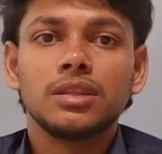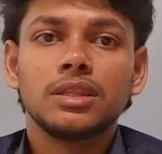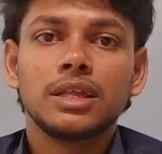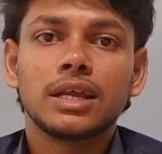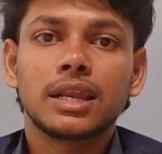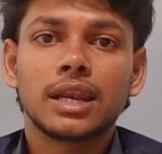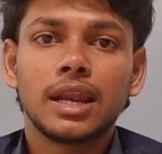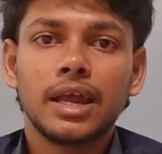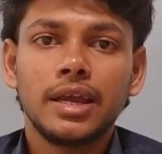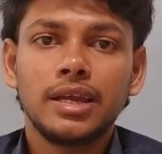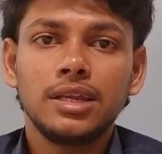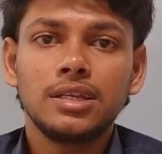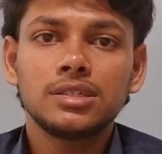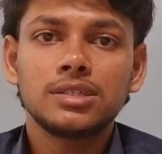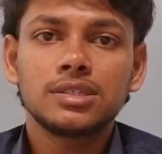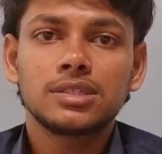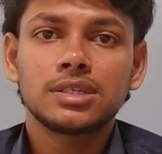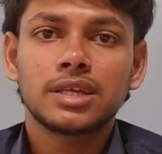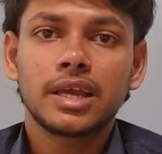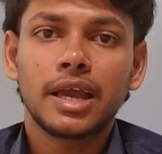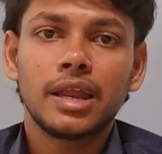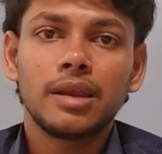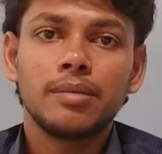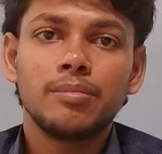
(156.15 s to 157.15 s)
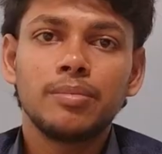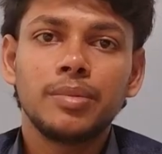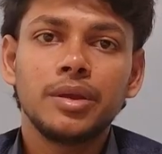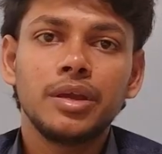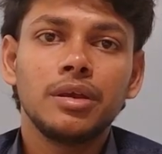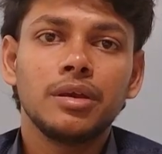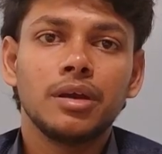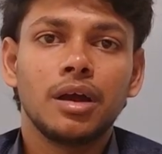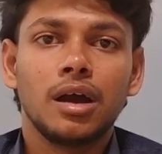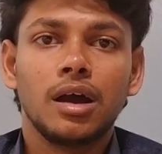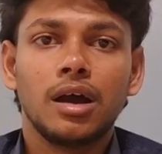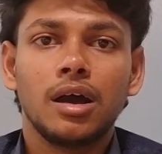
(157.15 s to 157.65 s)
The client can
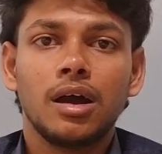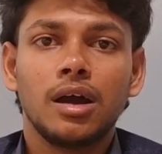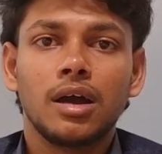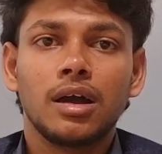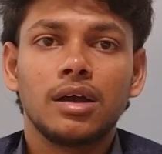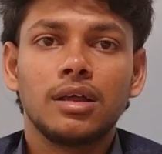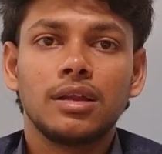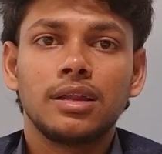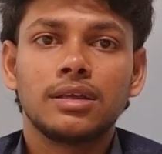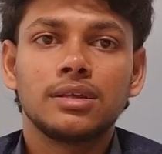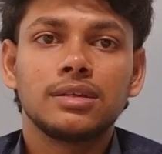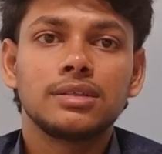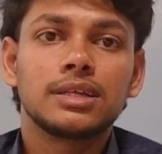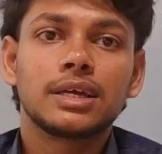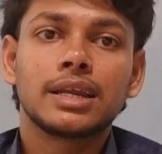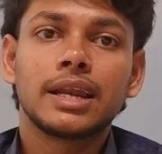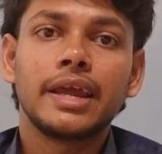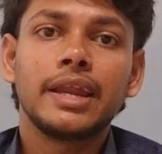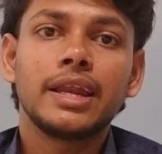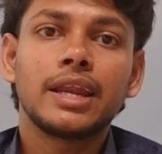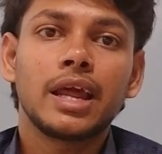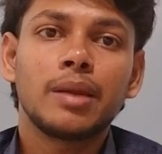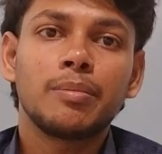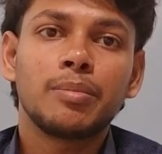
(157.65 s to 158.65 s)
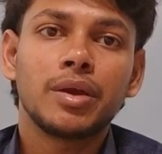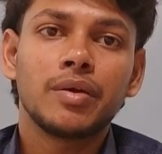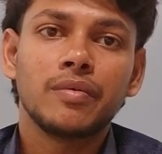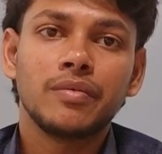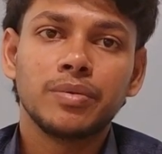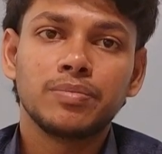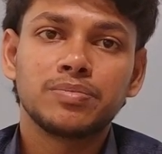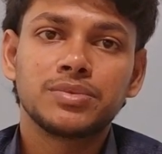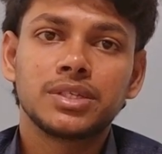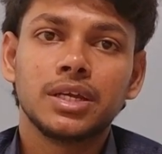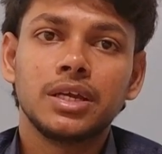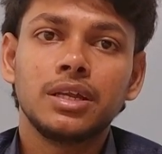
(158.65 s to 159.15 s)
be a
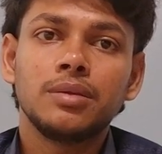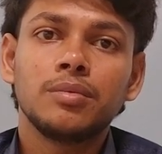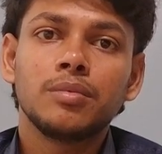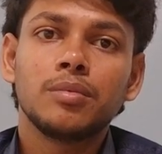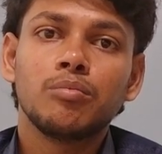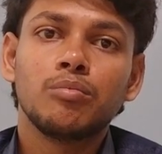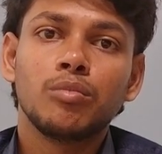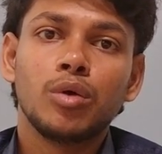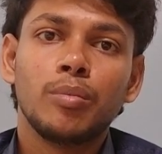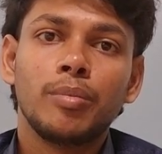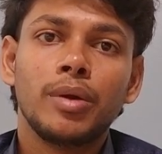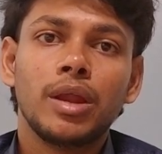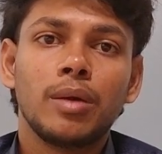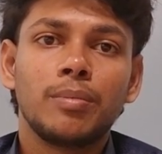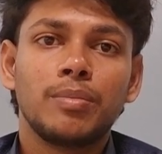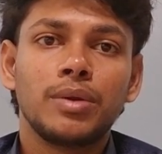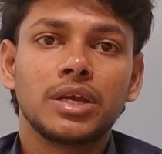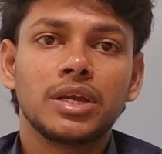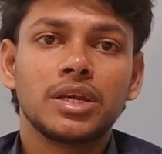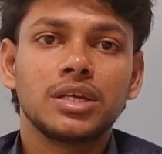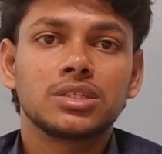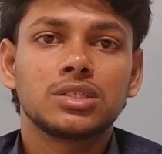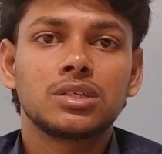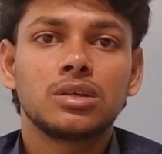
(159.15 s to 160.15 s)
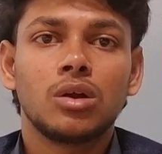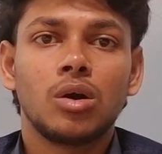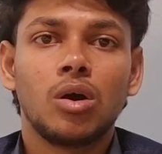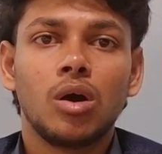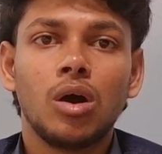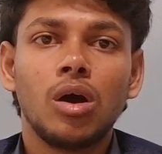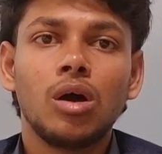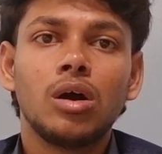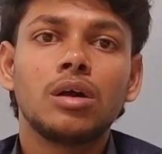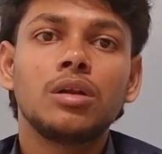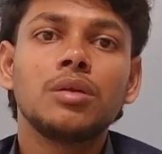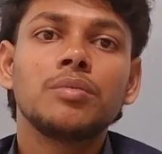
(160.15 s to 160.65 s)
website, mobile application,
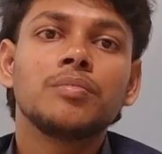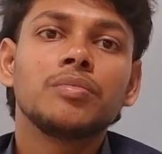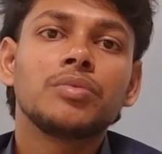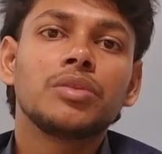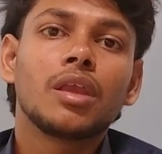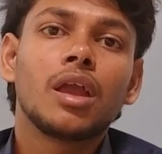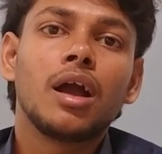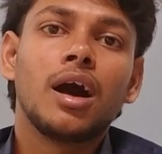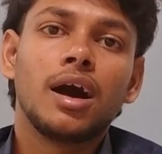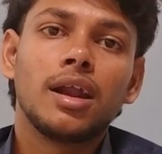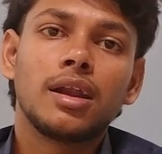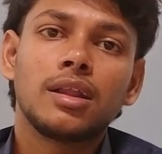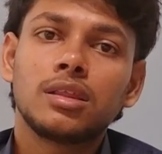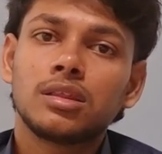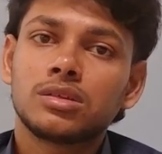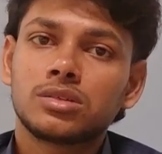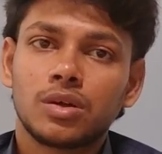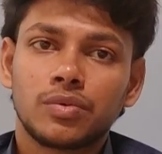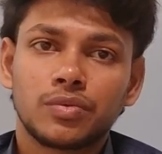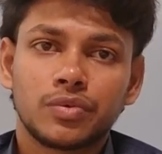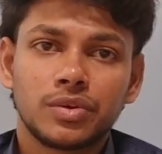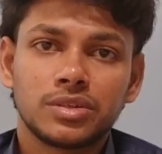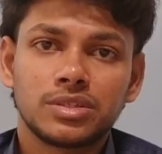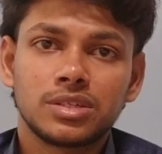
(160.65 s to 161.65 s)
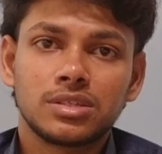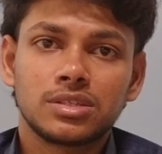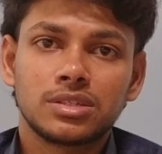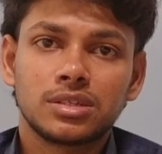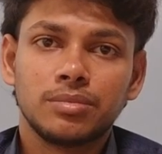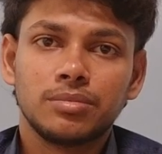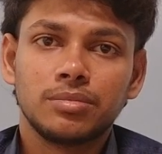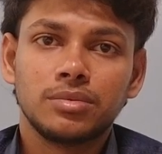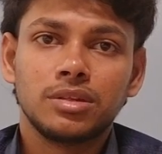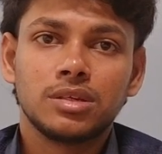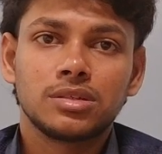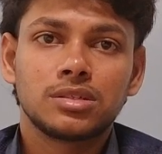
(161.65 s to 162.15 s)
or another software
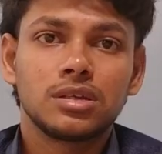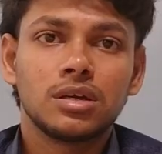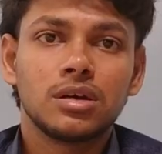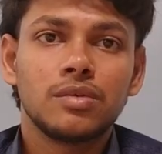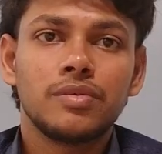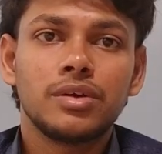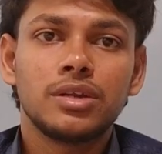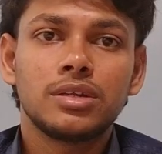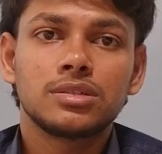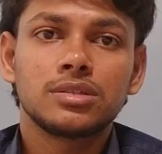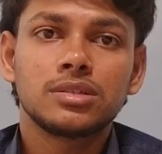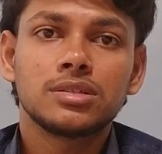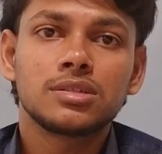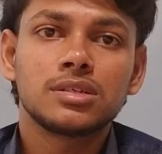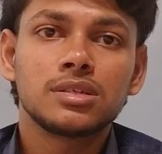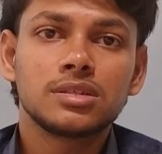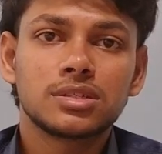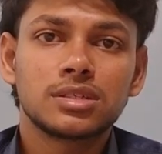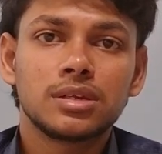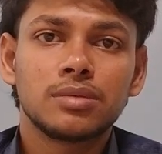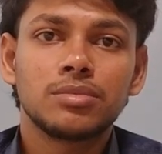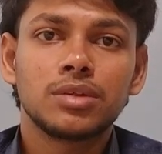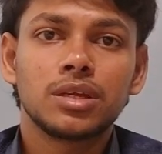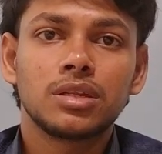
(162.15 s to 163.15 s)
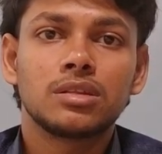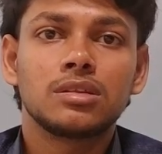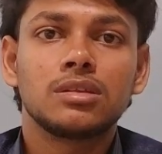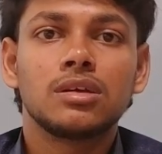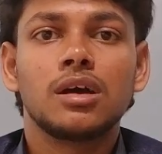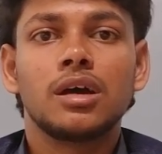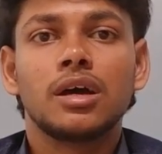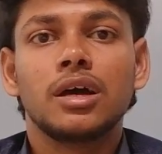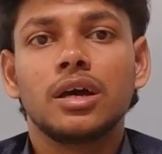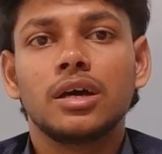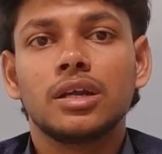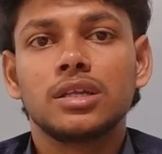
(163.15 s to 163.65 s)
system. The server is a system that
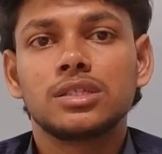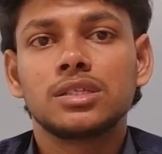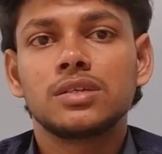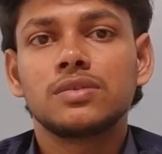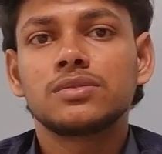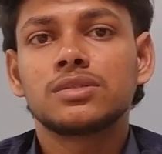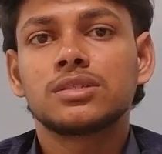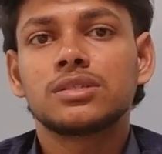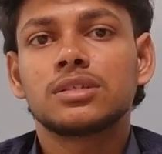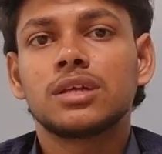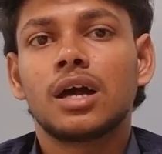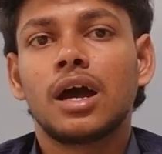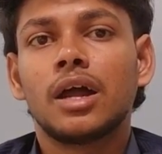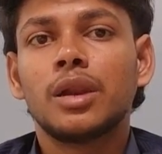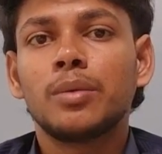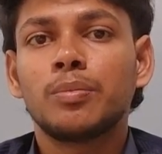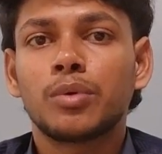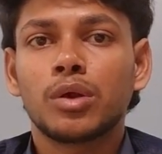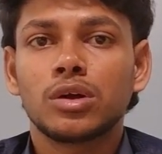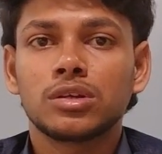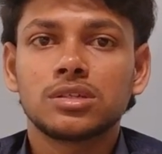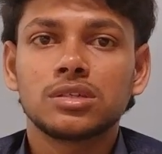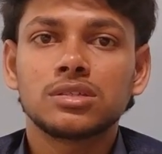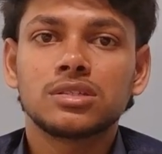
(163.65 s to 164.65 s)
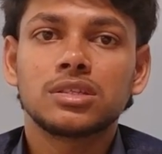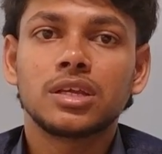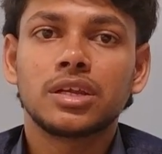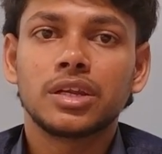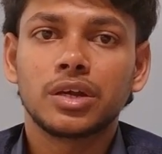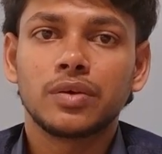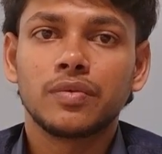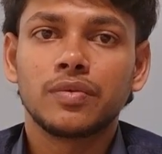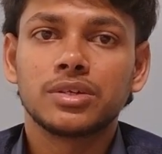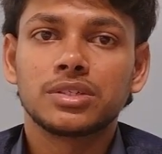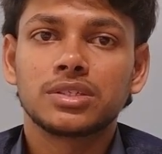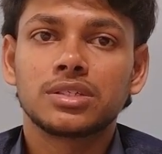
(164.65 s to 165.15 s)
receives and processes the
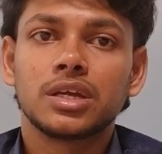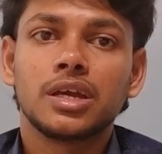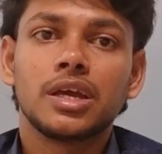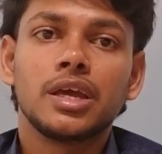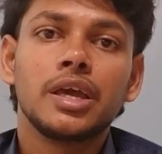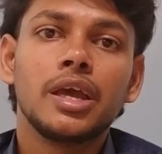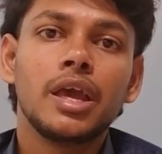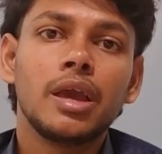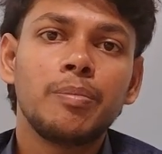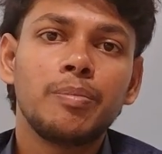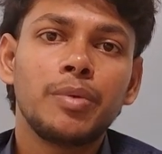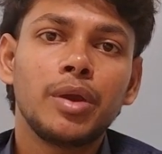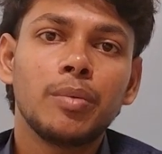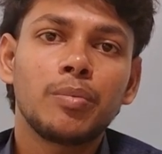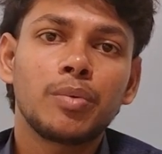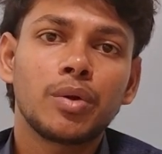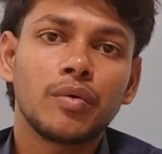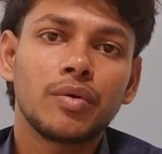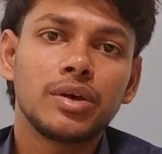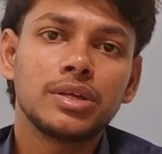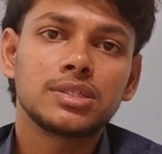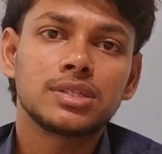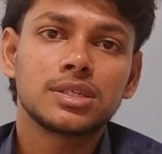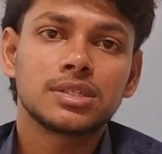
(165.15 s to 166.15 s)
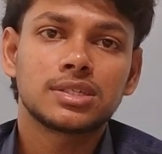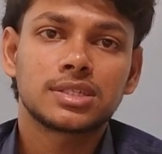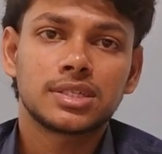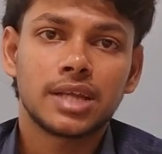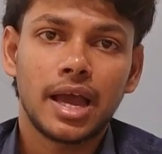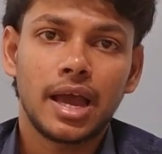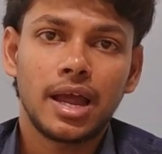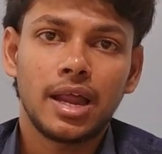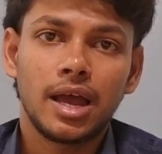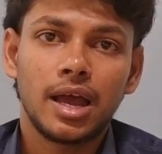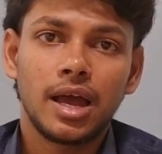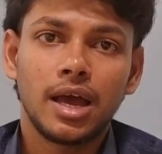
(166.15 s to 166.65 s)
request. API provides a
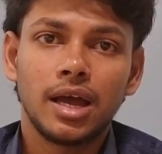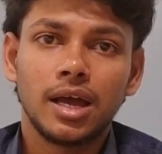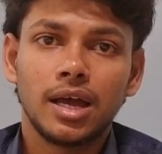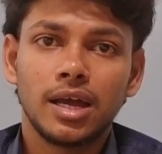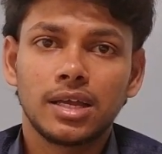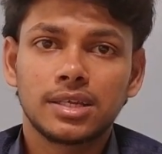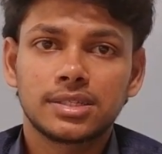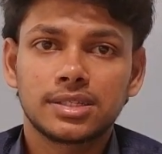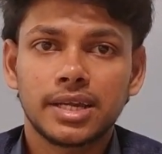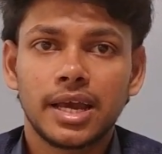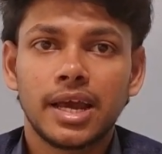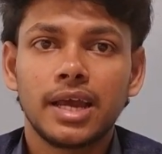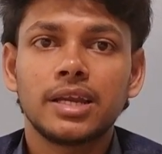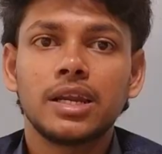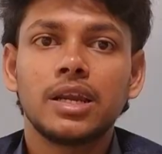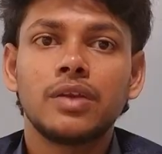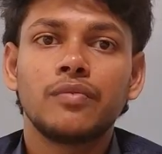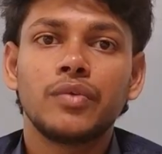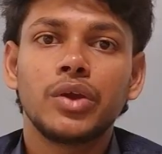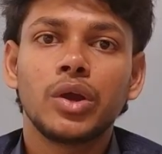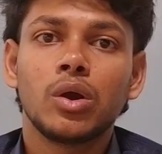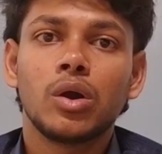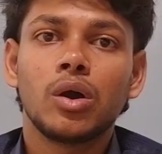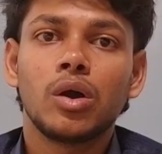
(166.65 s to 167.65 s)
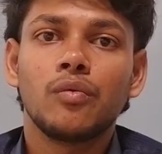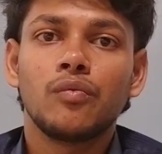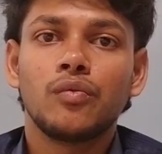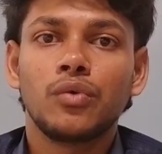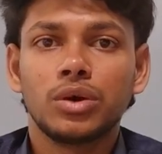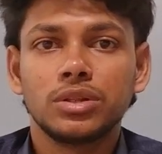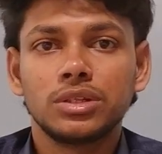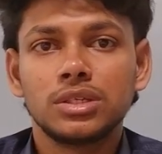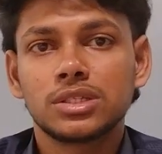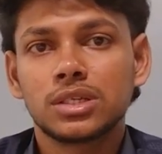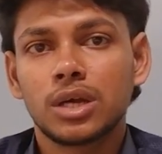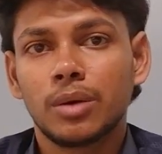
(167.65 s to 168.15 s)
standard way
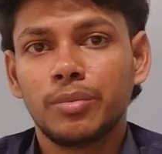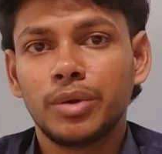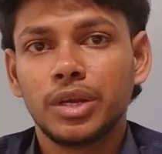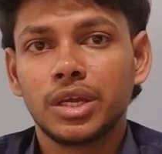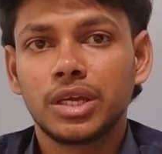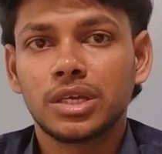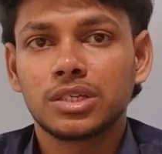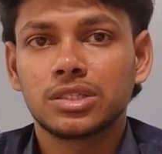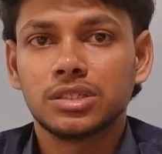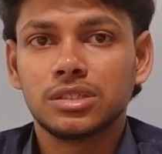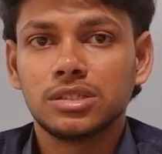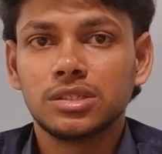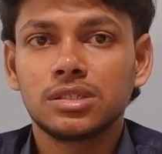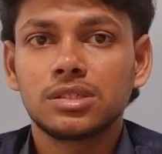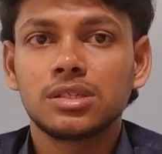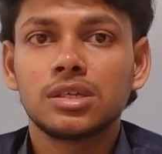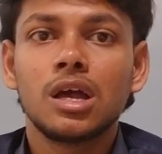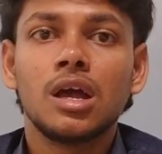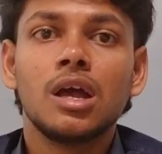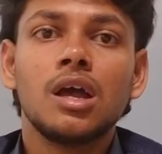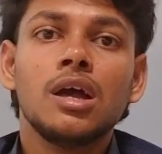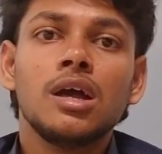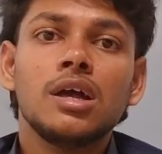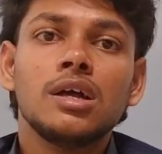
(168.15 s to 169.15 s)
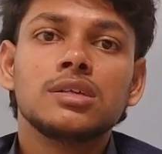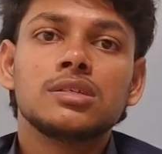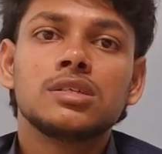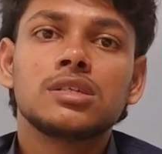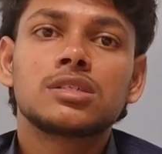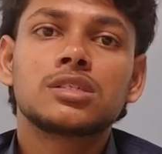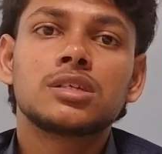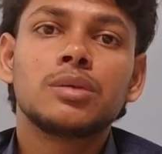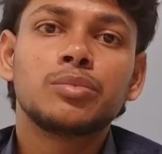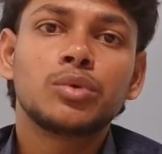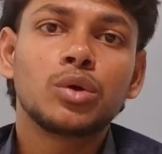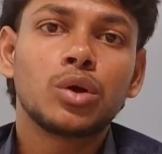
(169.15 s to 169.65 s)
for this communications
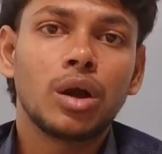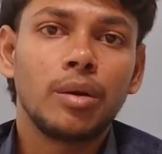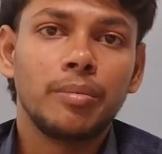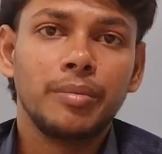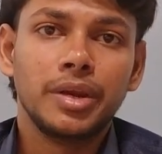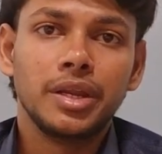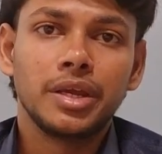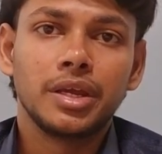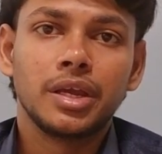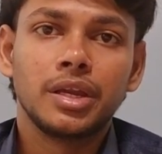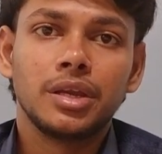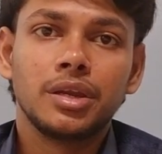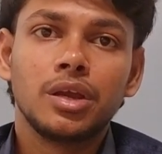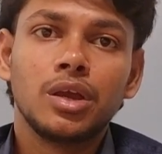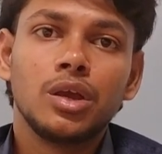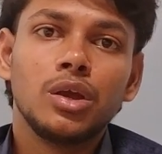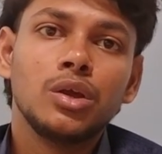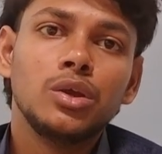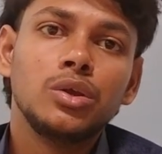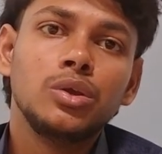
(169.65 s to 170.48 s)
system to communicate.